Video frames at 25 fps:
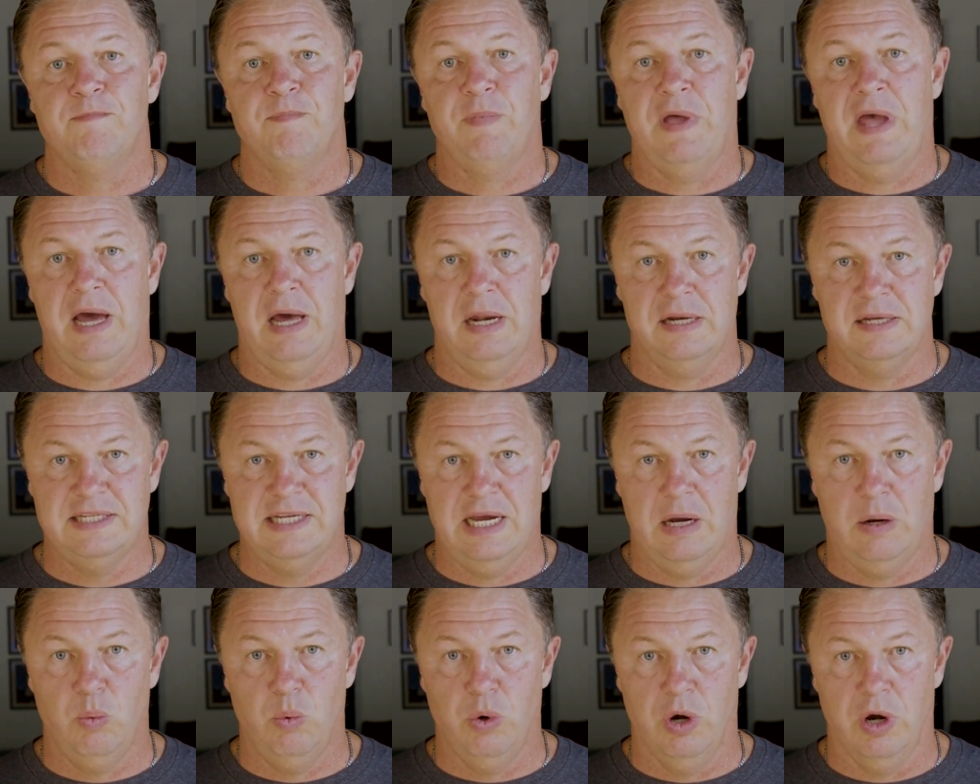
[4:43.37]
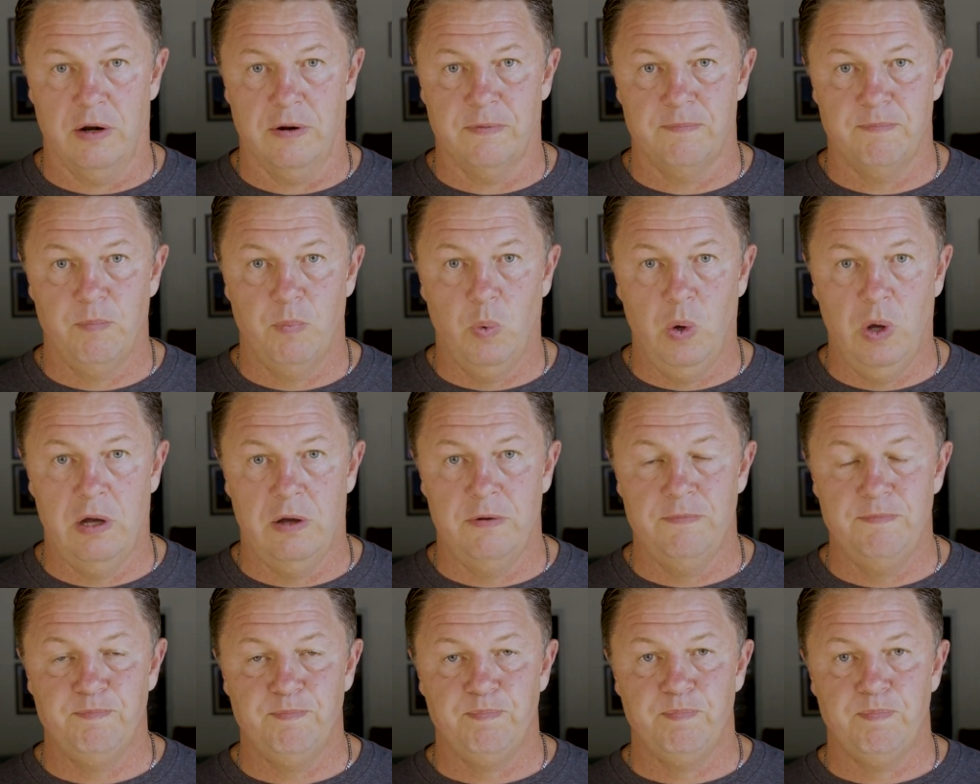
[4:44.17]
How does that work?
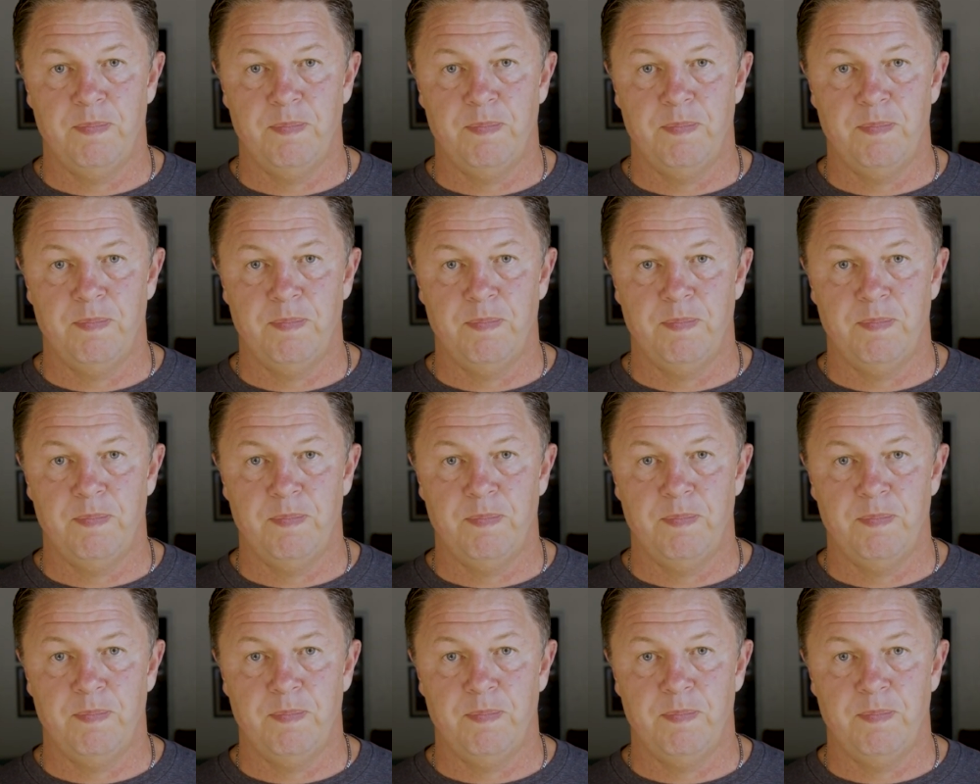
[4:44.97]
Well,